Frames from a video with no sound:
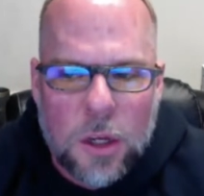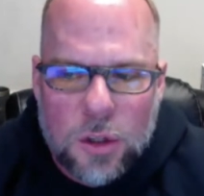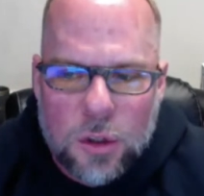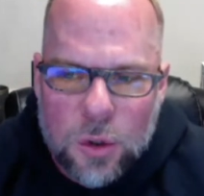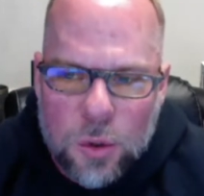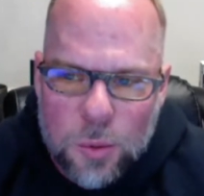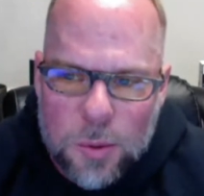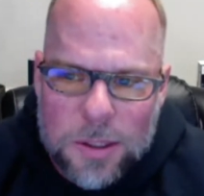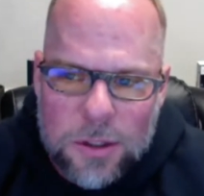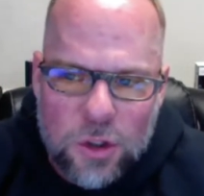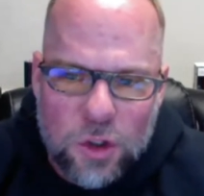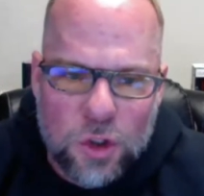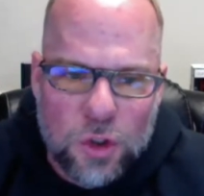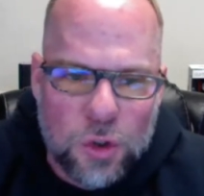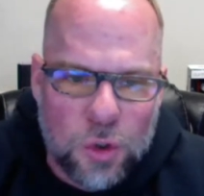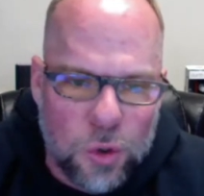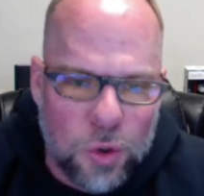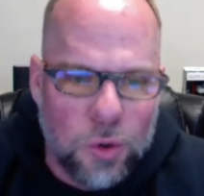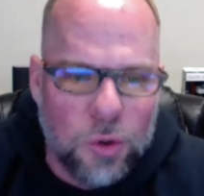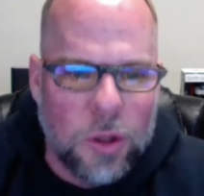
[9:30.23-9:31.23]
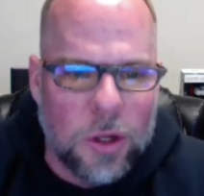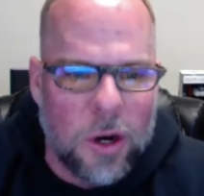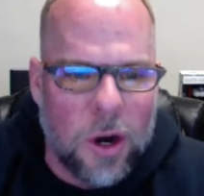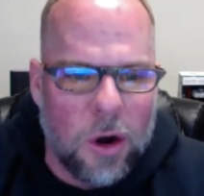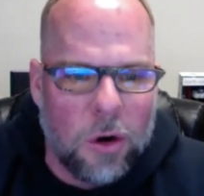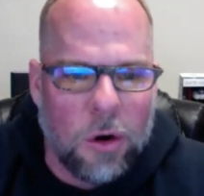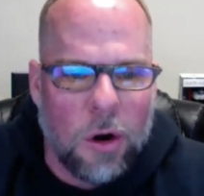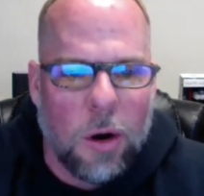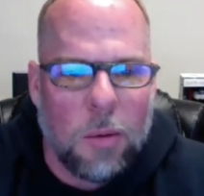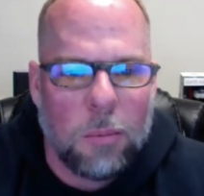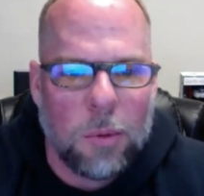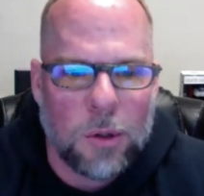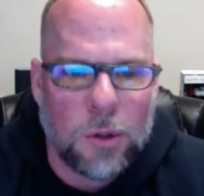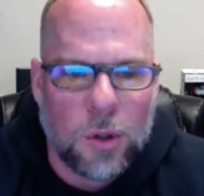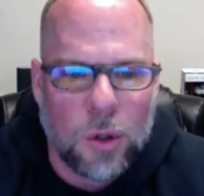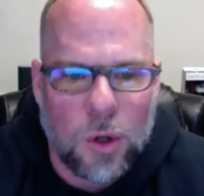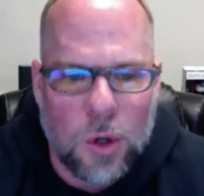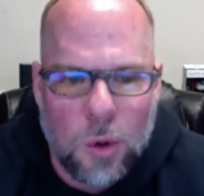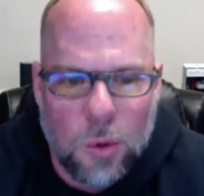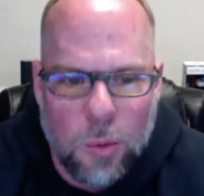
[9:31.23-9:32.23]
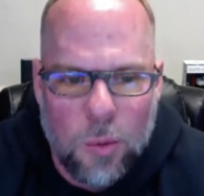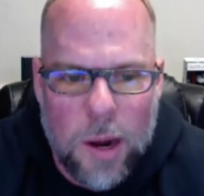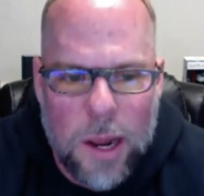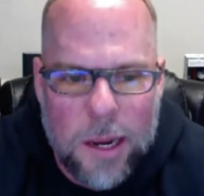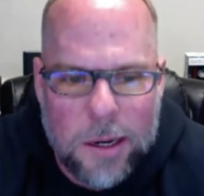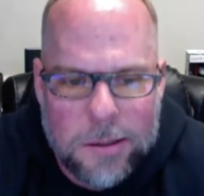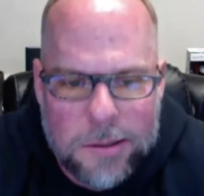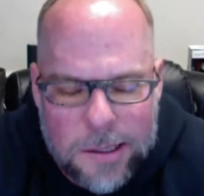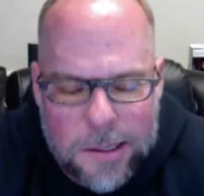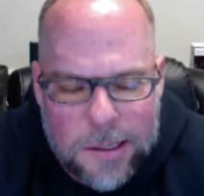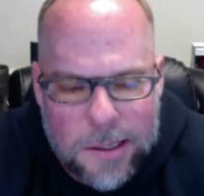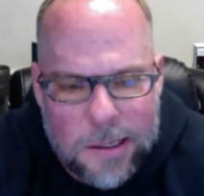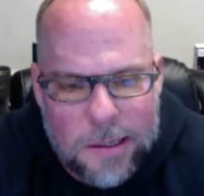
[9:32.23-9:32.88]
to ensure that our numbers are correct.